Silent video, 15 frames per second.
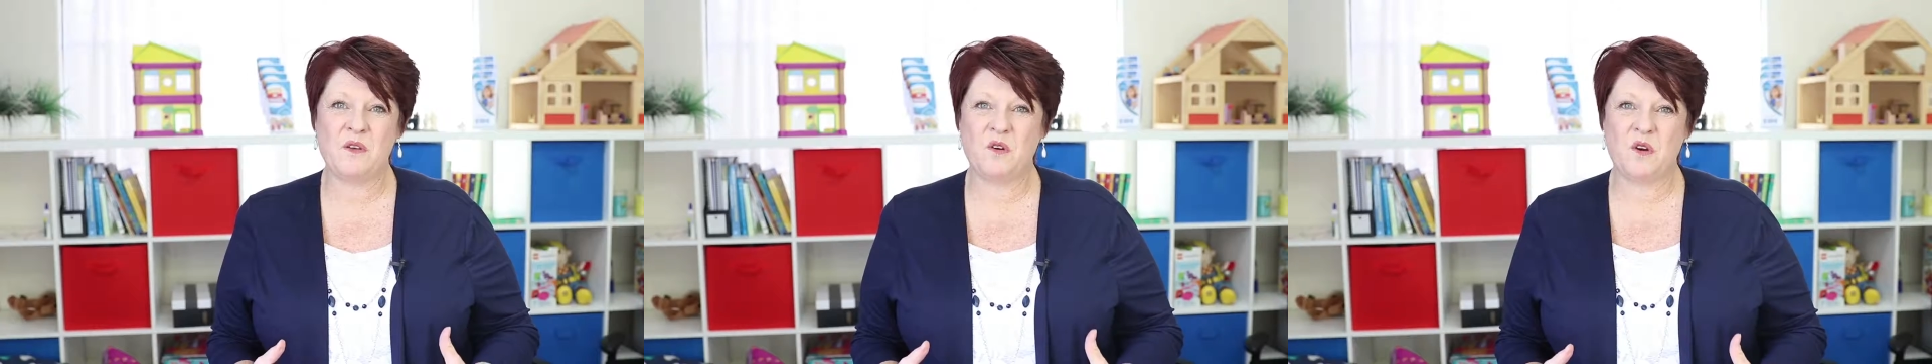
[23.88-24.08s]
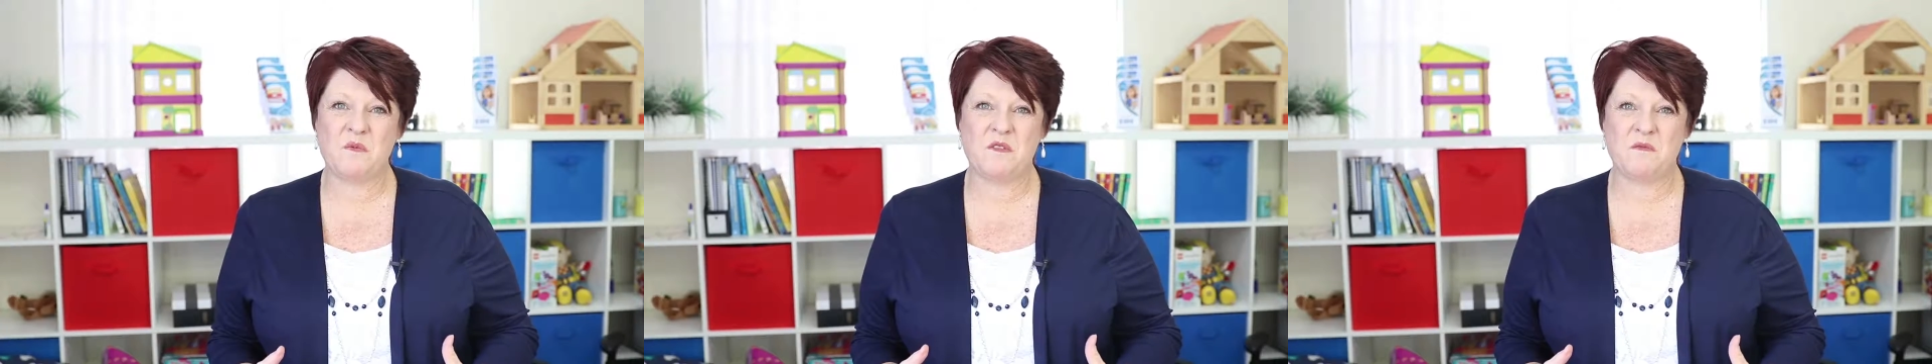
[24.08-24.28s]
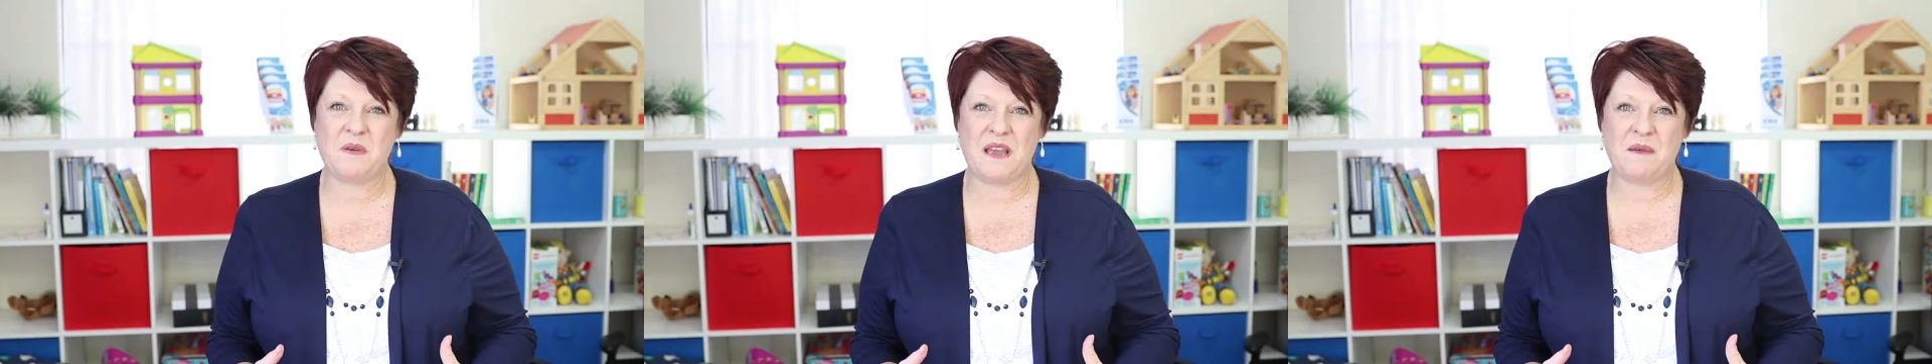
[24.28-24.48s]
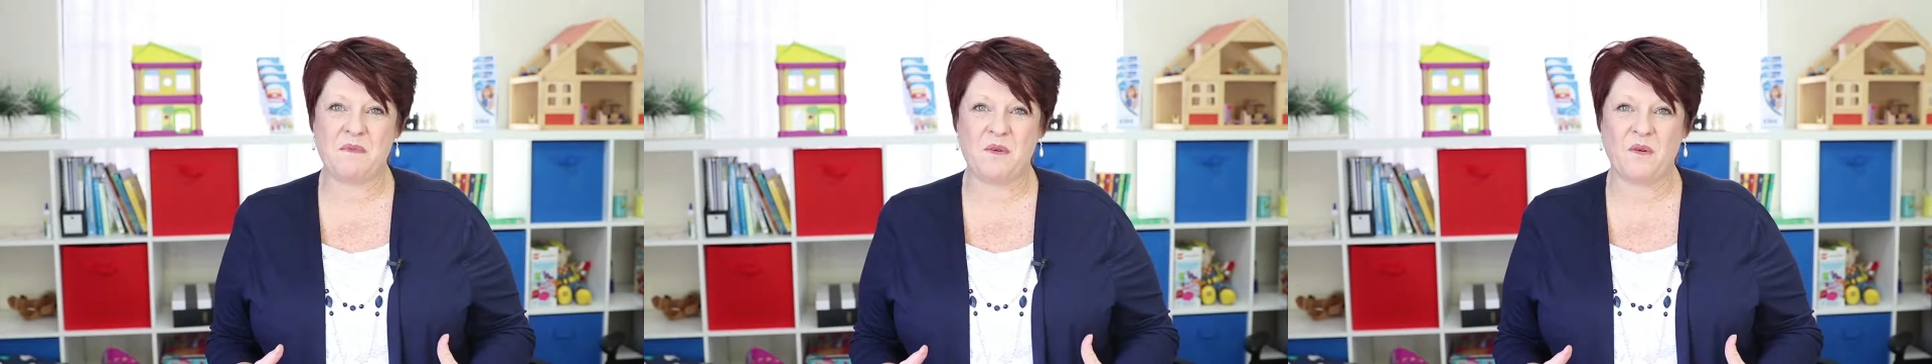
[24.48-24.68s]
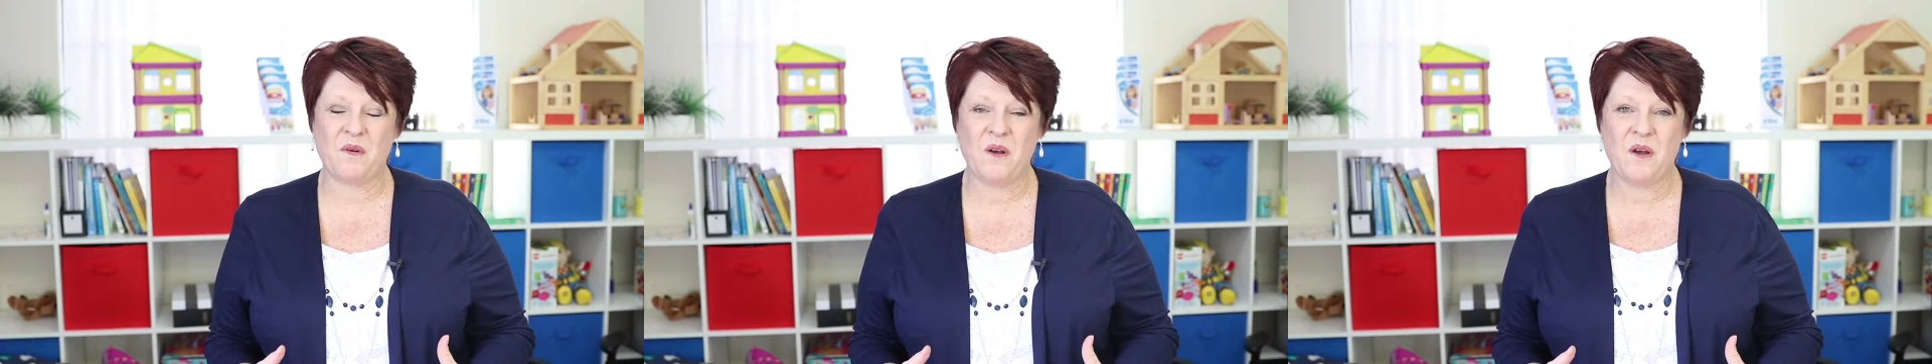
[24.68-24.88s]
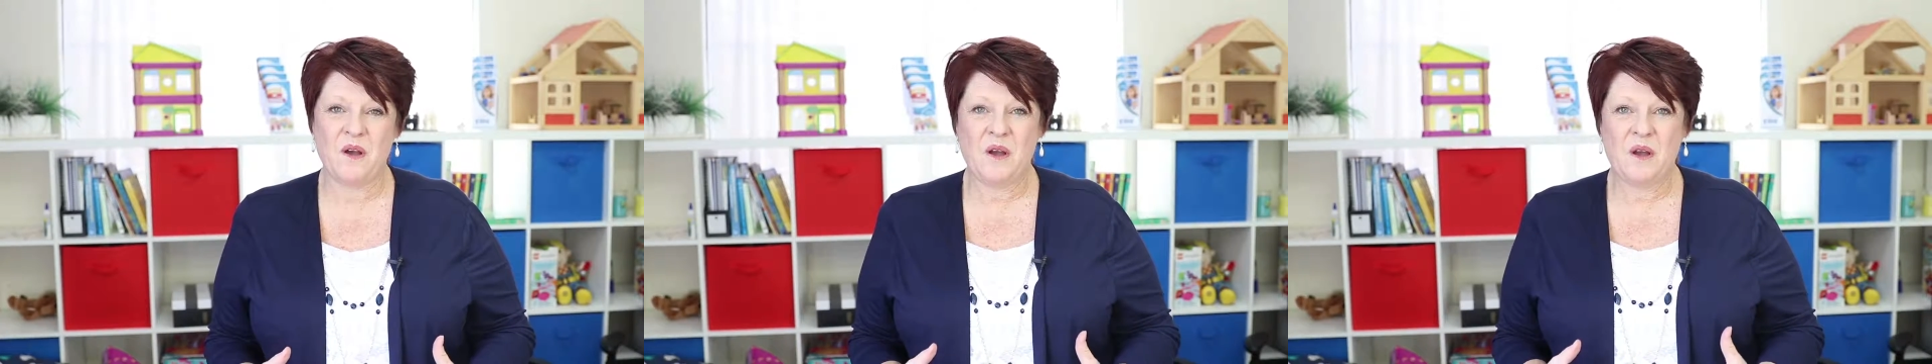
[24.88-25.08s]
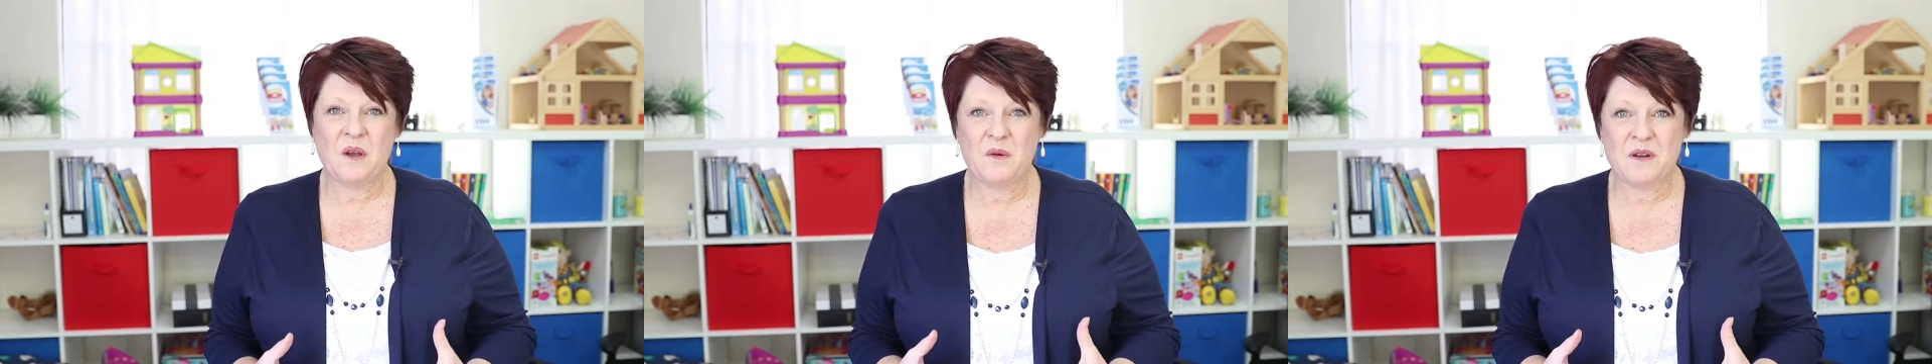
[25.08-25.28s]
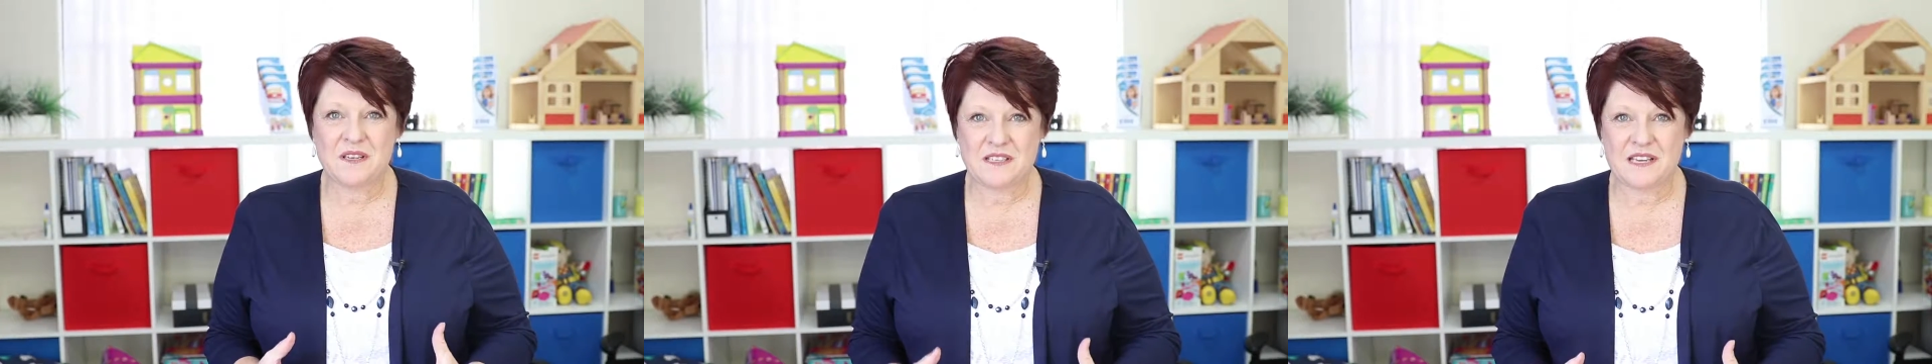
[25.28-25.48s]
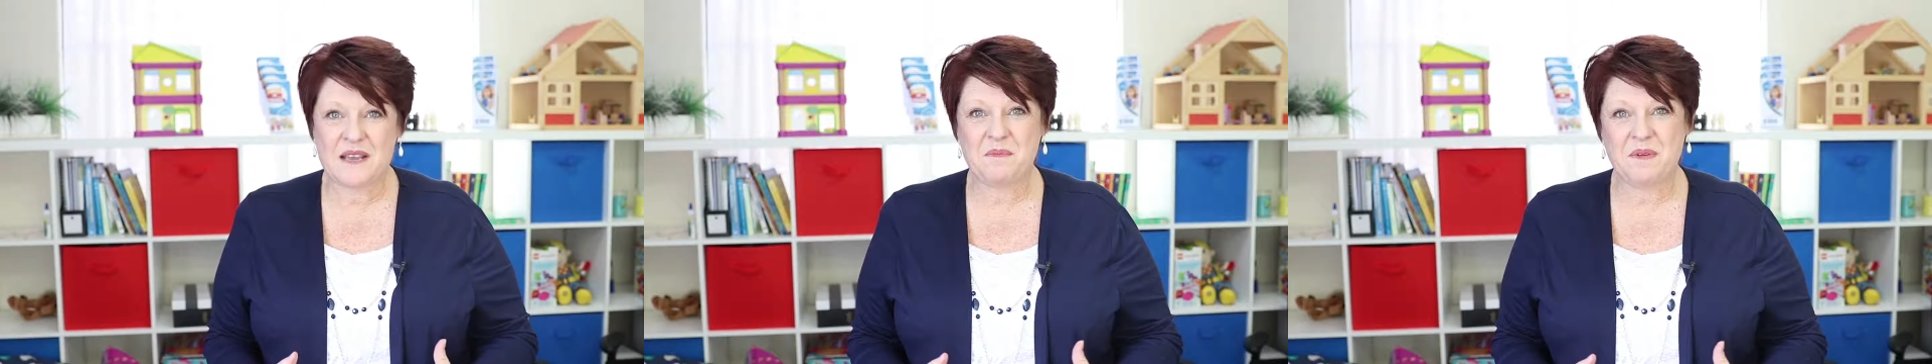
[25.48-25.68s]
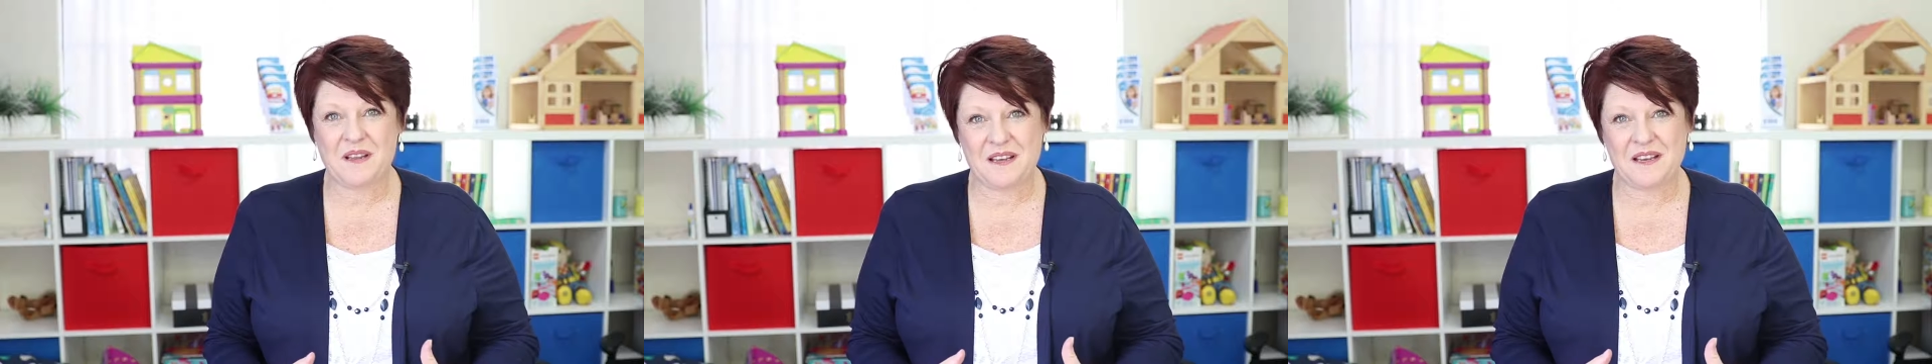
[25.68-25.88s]
with a group of people who are
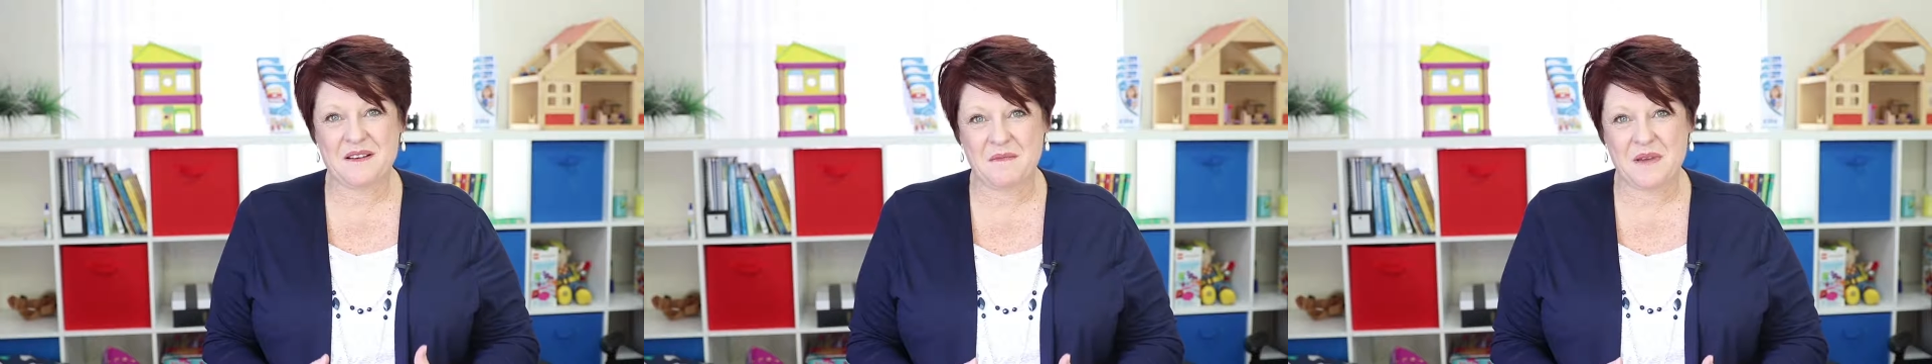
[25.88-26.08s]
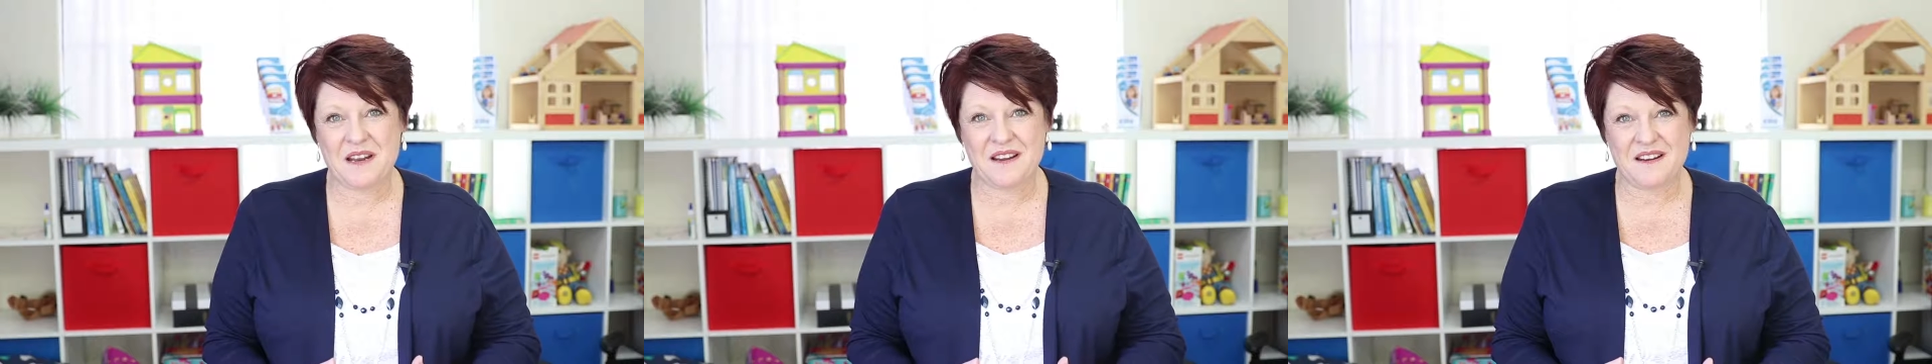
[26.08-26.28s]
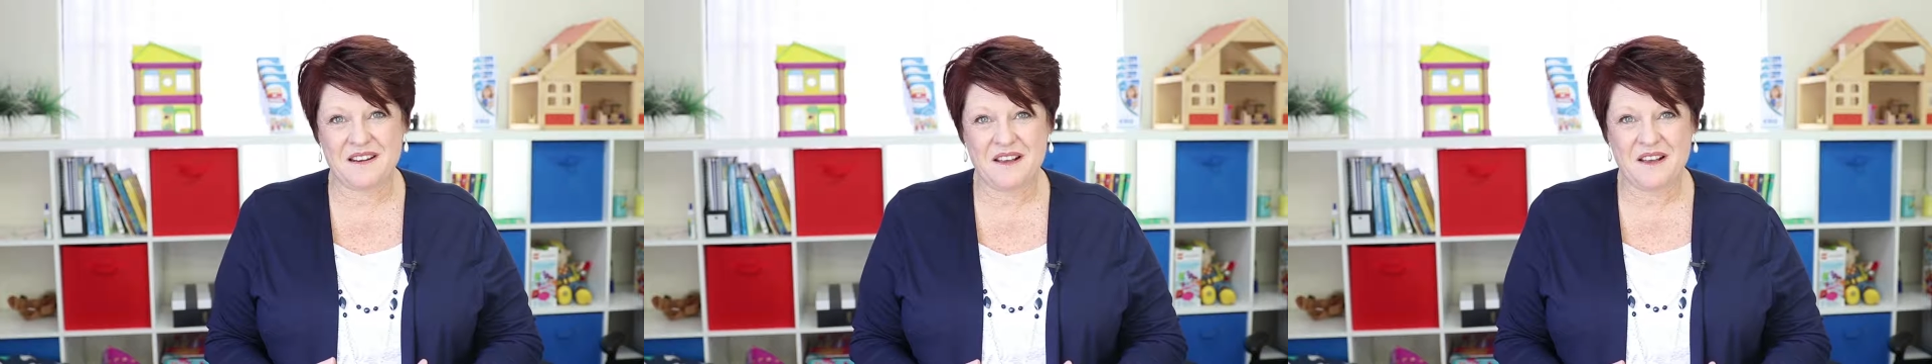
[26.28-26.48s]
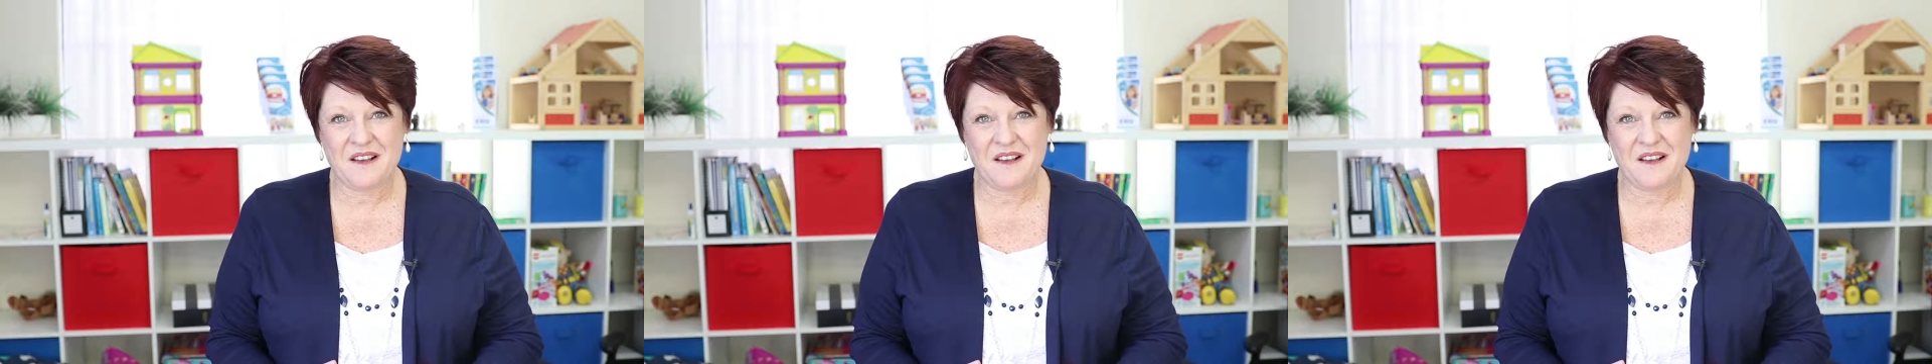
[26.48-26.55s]
deeply committed